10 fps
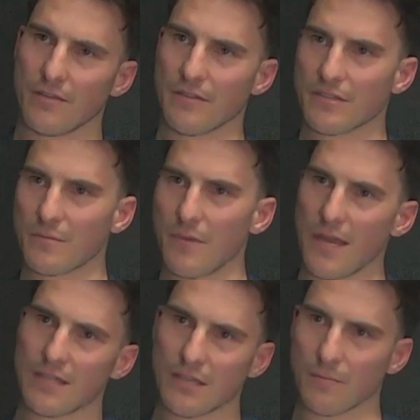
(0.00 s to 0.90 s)
the
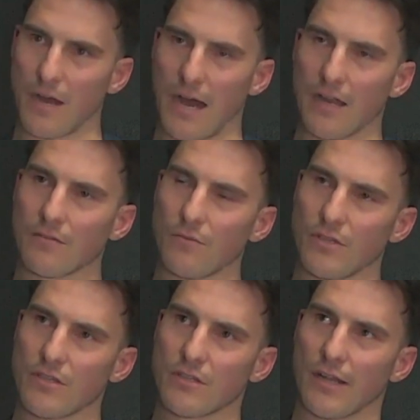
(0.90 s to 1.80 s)
semantic part,
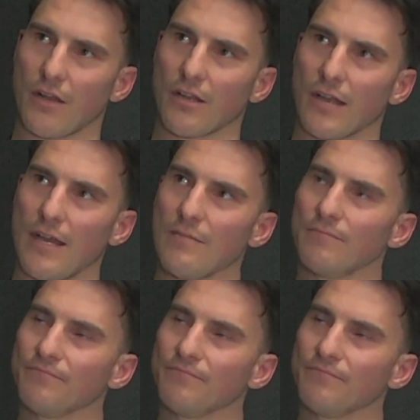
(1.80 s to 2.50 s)
which is like, okay,